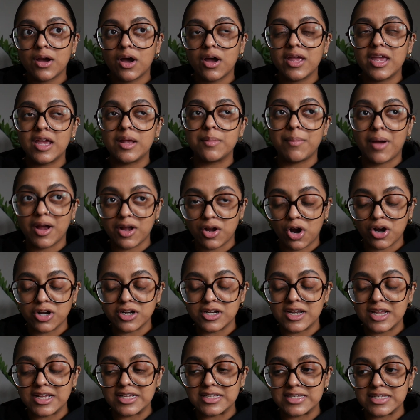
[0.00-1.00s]
in my
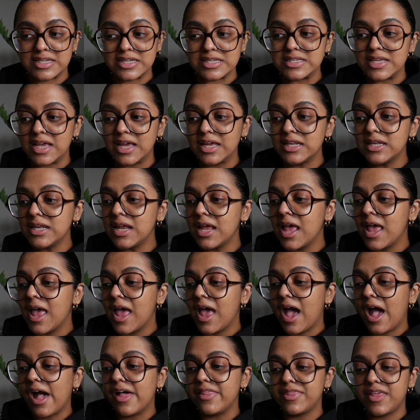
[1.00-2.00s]
gardening season,
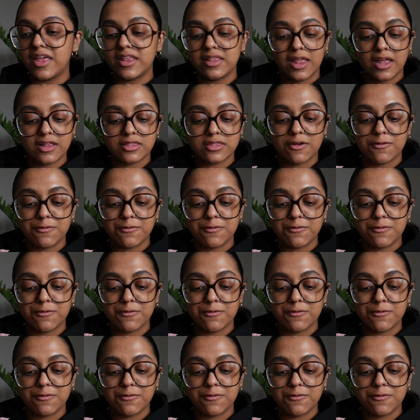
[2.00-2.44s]
and then like